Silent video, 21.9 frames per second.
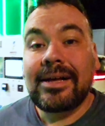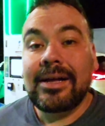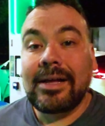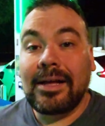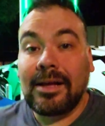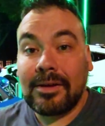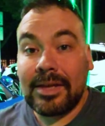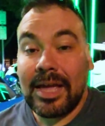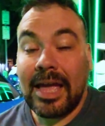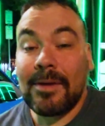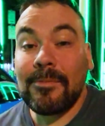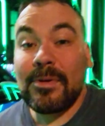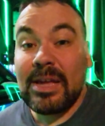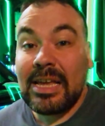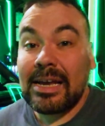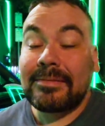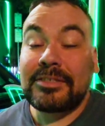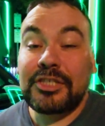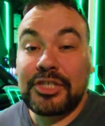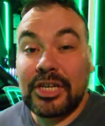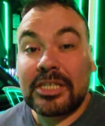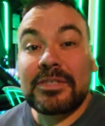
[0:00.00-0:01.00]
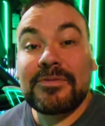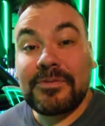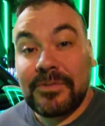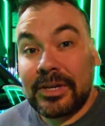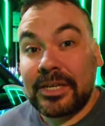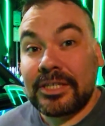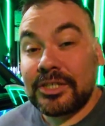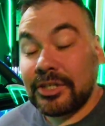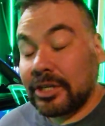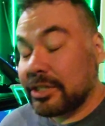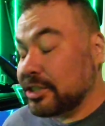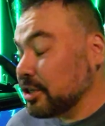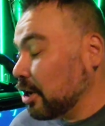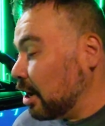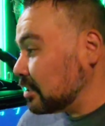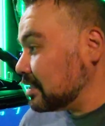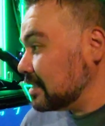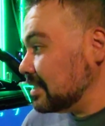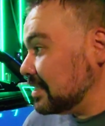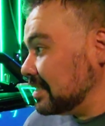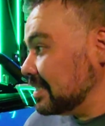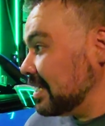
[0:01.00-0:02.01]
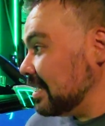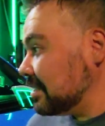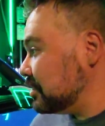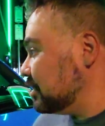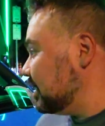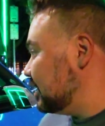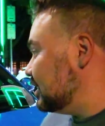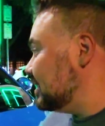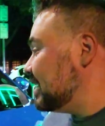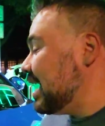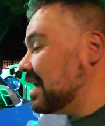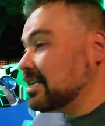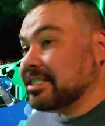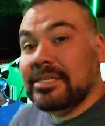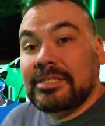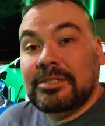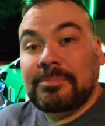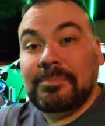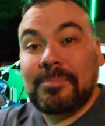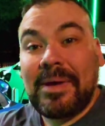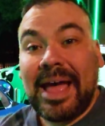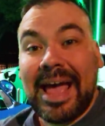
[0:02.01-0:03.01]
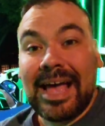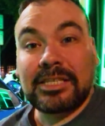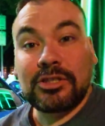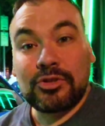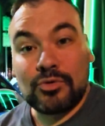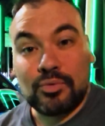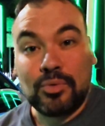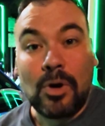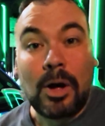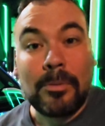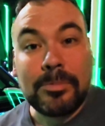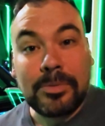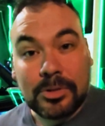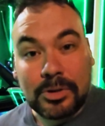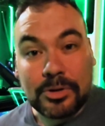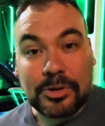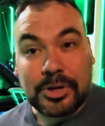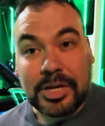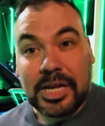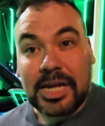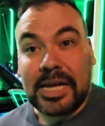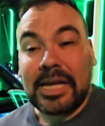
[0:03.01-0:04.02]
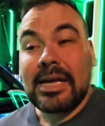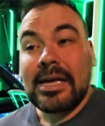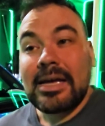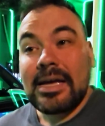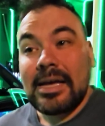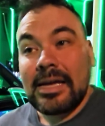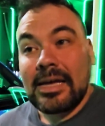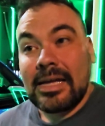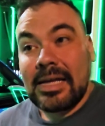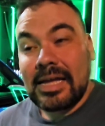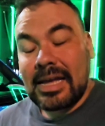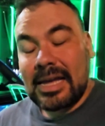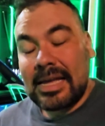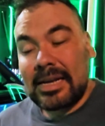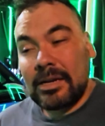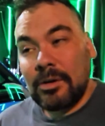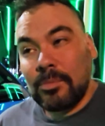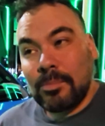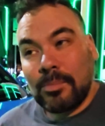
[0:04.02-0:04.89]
Okay, we have just finished our charging session. It's actually past twelve thirty in the